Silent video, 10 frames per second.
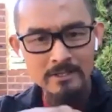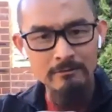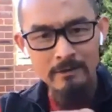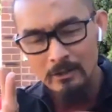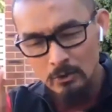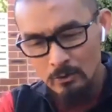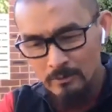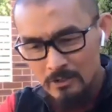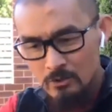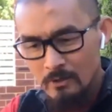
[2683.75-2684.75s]
there's a
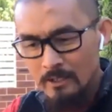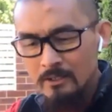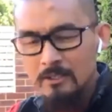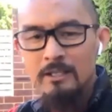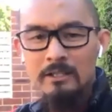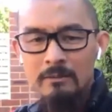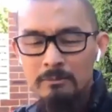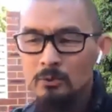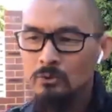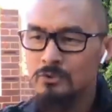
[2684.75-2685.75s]
vacuum that's created here that
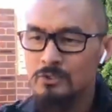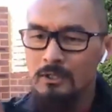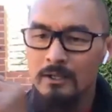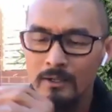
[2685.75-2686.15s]
pulls.